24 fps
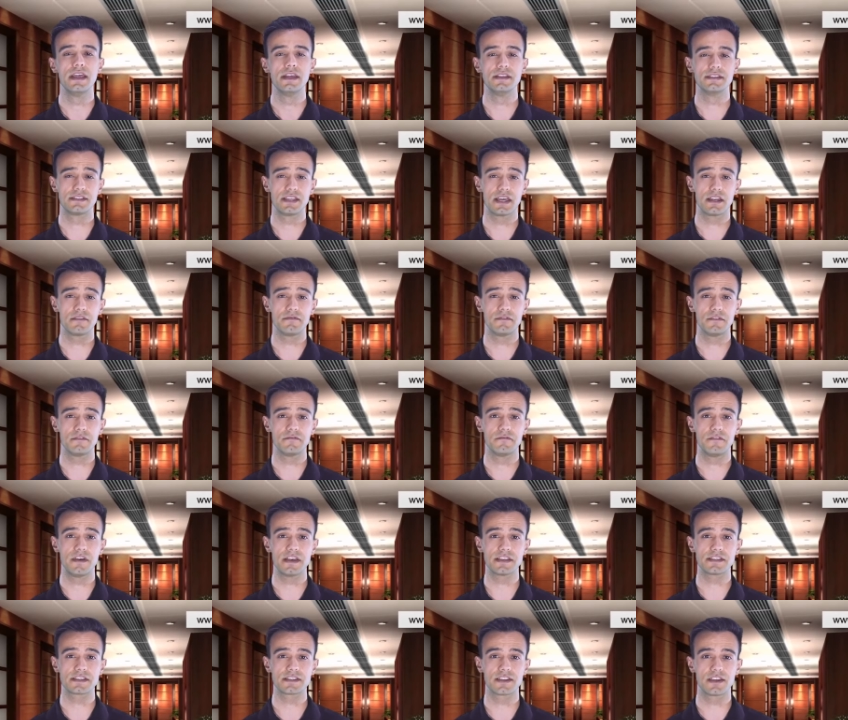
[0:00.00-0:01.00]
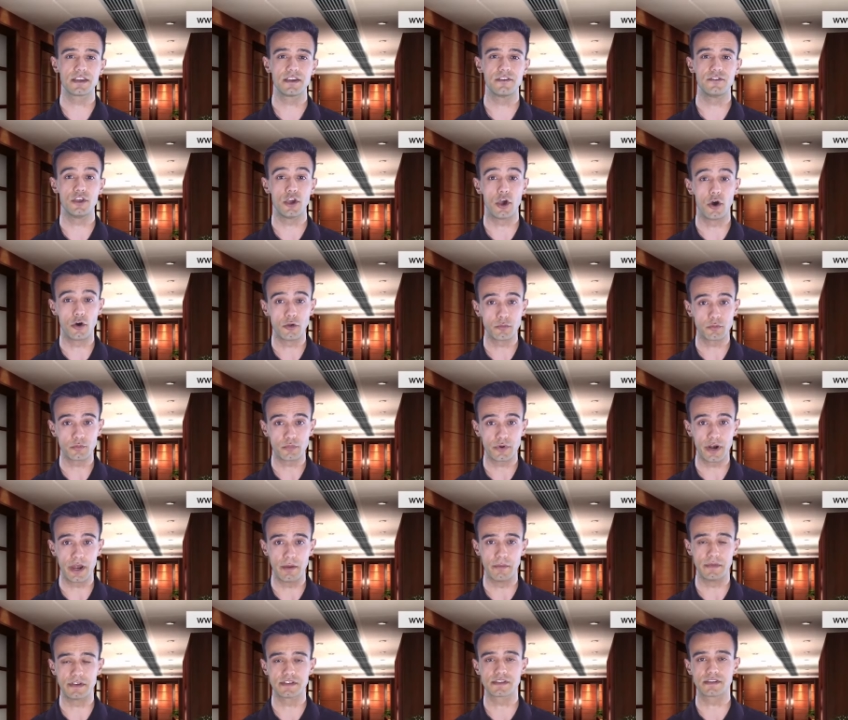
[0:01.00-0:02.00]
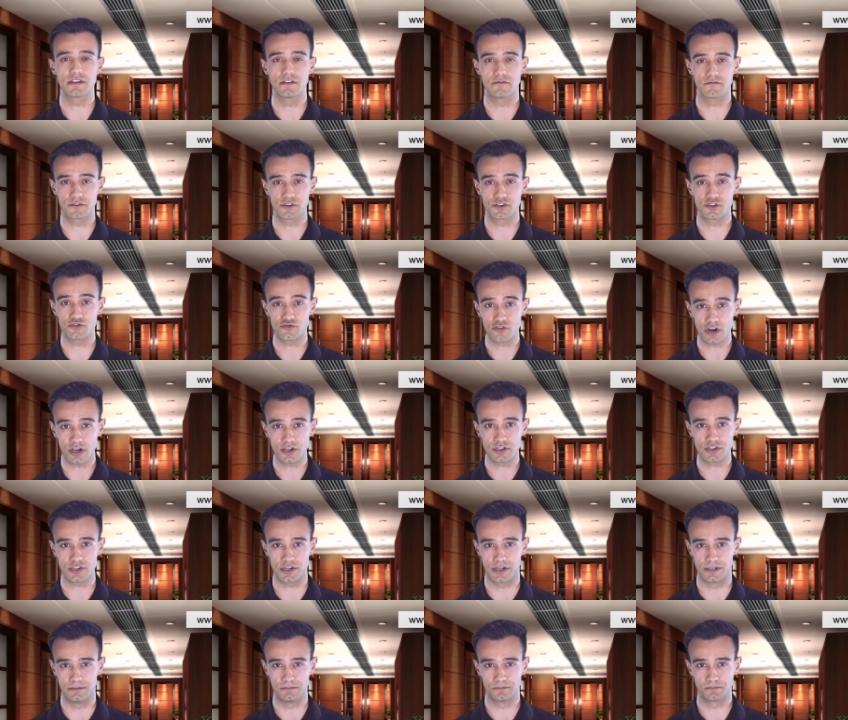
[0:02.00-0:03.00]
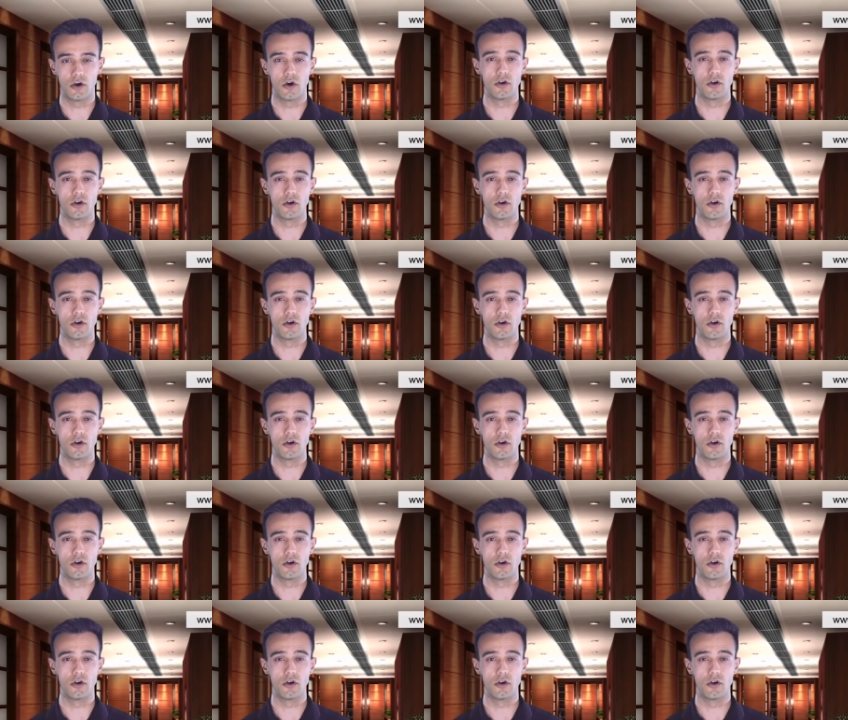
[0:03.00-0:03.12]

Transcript: instead of investing in the on-premise infrastructure.